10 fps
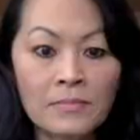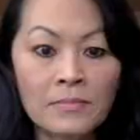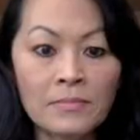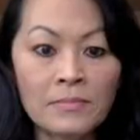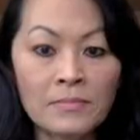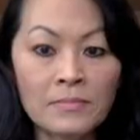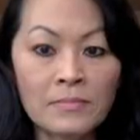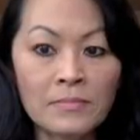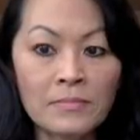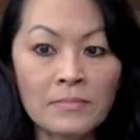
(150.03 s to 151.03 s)

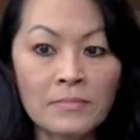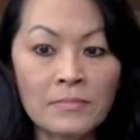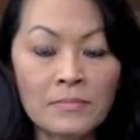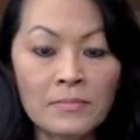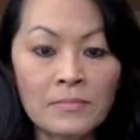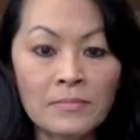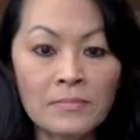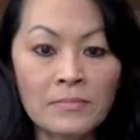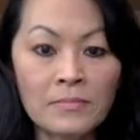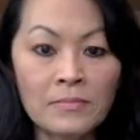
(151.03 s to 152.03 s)

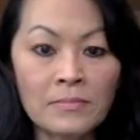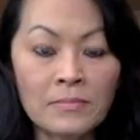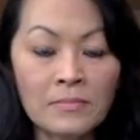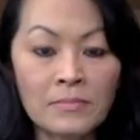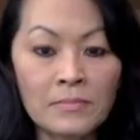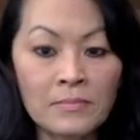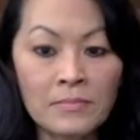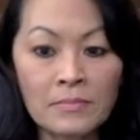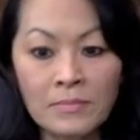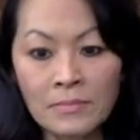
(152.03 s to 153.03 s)

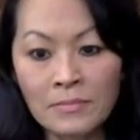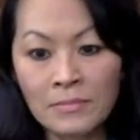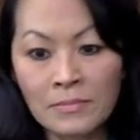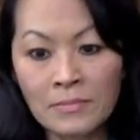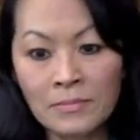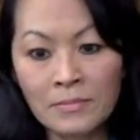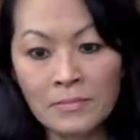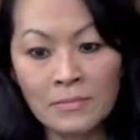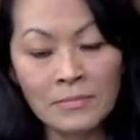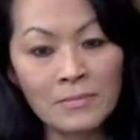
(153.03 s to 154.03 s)

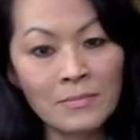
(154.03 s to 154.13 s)
The person shown says nothing.